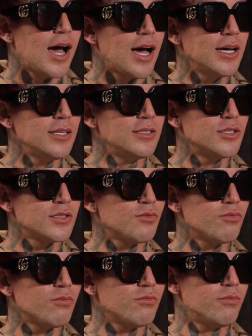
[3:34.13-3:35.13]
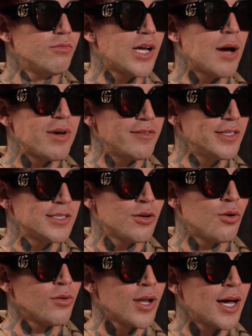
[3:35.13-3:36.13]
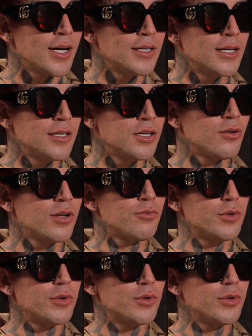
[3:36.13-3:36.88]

I just got my visa online, and, you know,